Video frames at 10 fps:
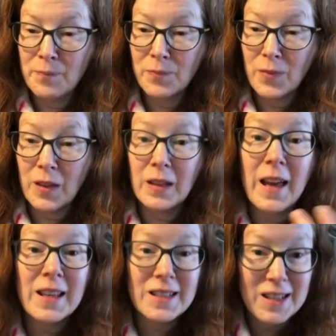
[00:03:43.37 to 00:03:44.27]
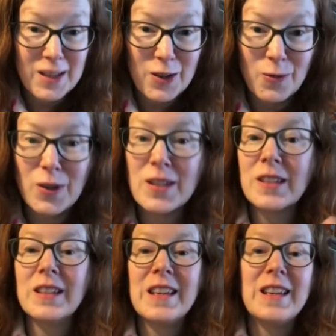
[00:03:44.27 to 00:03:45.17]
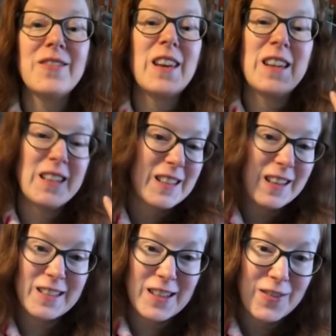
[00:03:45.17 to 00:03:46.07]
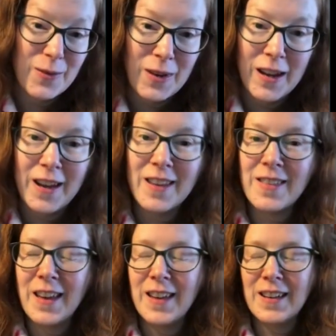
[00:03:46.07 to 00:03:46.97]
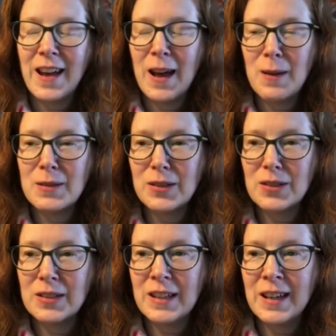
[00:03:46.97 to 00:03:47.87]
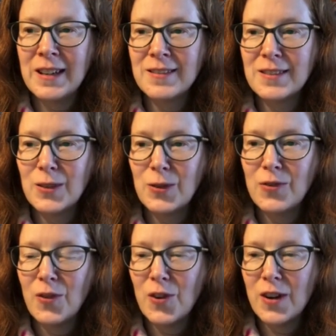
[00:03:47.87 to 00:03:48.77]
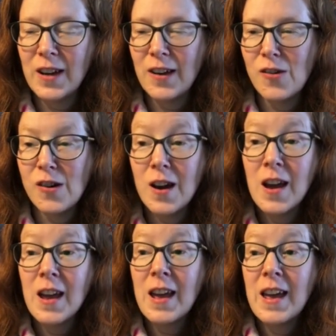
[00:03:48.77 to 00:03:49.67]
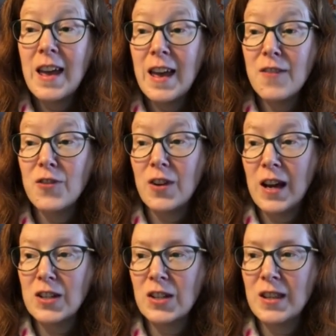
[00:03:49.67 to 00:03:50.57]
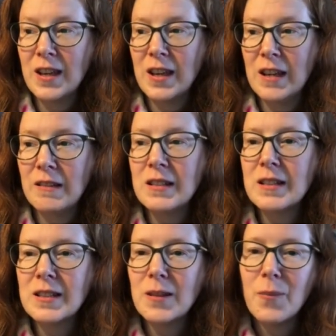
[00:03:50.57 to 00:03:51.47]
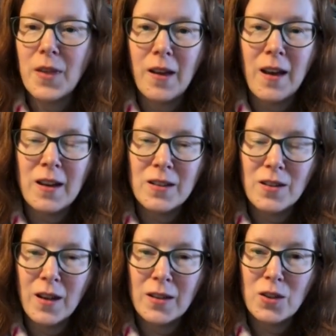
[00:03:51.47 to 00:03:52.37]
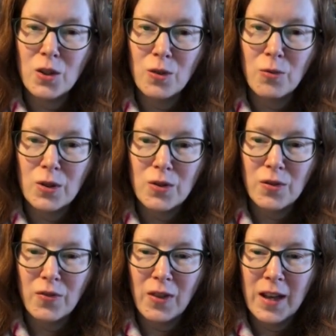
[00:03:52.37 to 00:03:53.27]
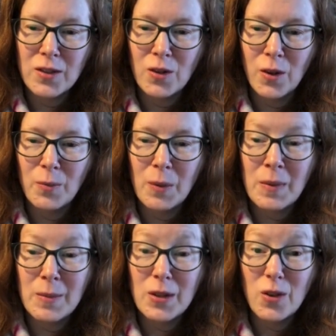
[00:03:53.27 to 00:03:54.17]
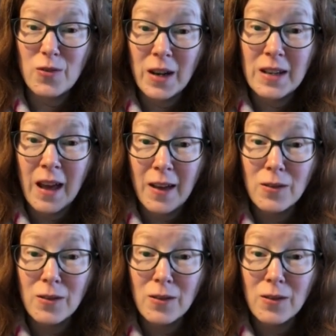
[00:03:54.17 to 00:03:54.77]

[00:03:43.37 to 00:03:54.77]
the legacy that you want to leave in a slightly different way, then absolutely go for it. Or if you're actually thinking this is something I do want to reflect on but maybe not right now,